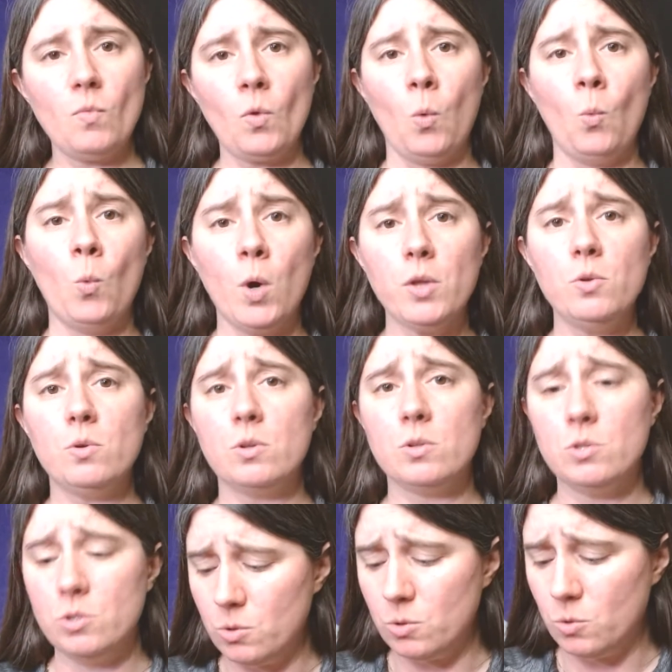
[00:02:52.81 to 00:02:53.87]
What you can
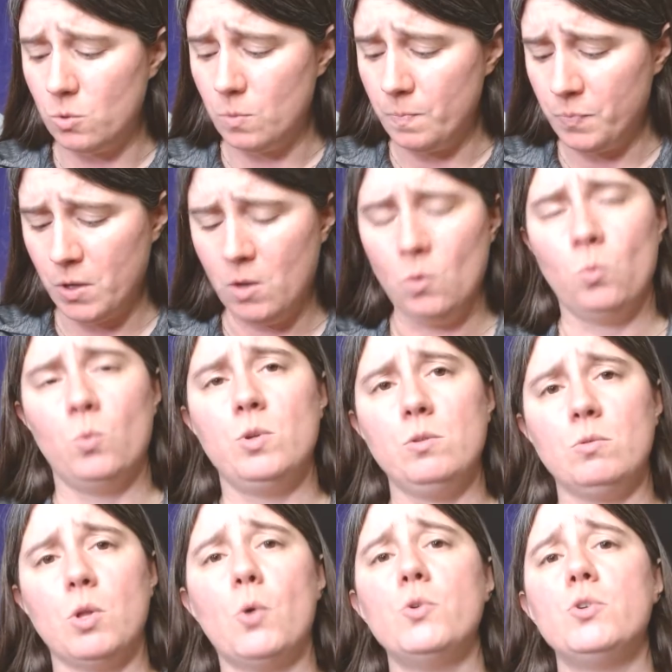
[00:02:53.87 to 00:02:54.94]
do when you
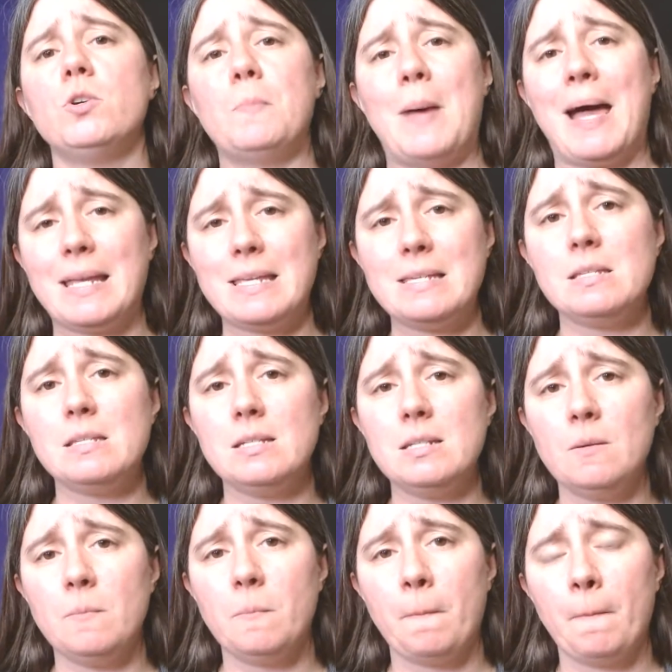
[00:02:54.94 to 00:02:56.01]
load your magazine
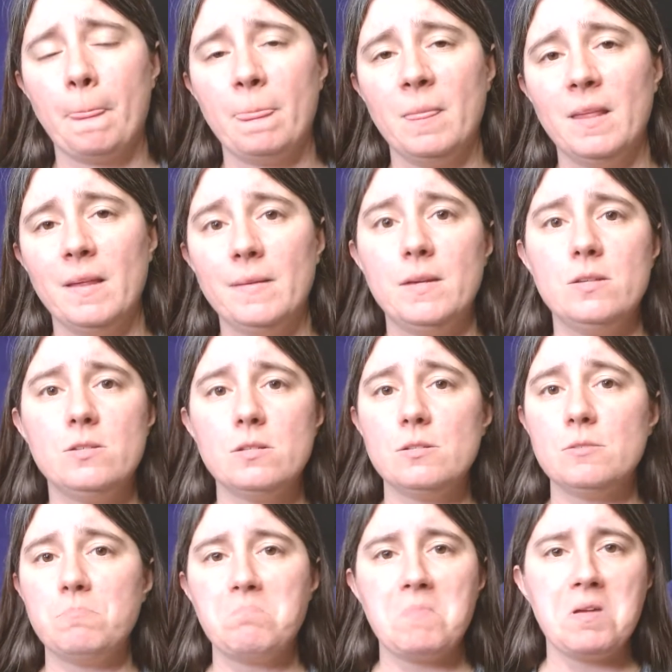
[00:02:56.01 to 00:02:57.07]
is